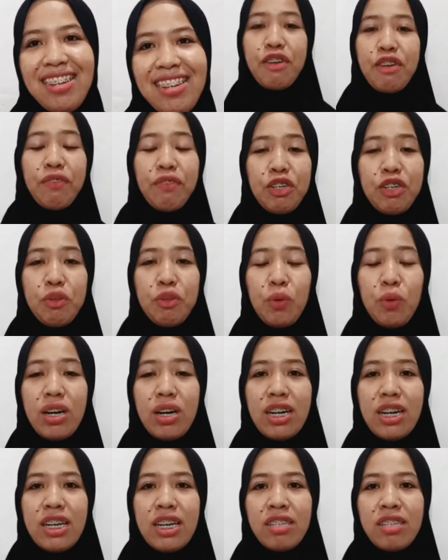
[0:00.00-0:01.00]
The first
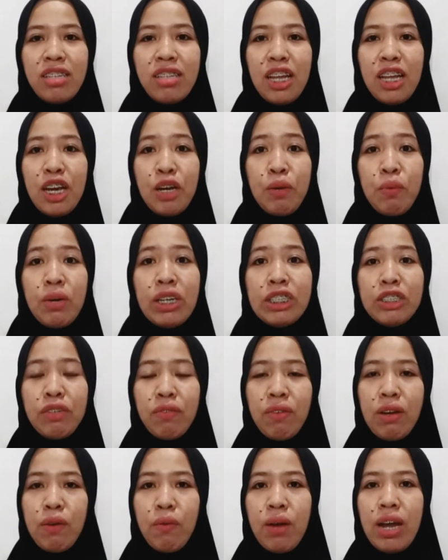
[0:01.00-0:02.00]
one is language
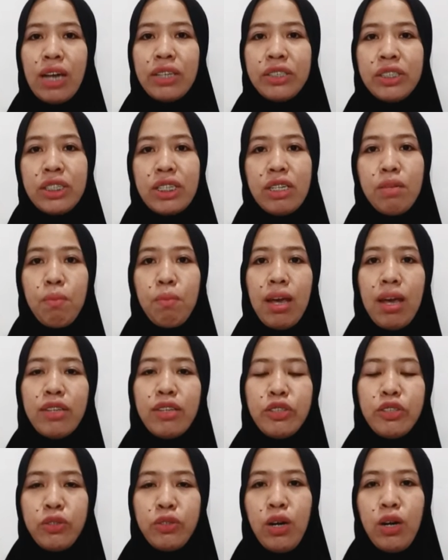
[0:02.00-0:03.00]
variation
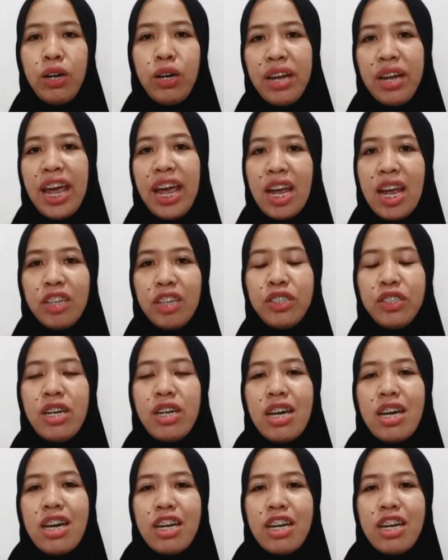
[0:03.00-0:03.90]
based on age.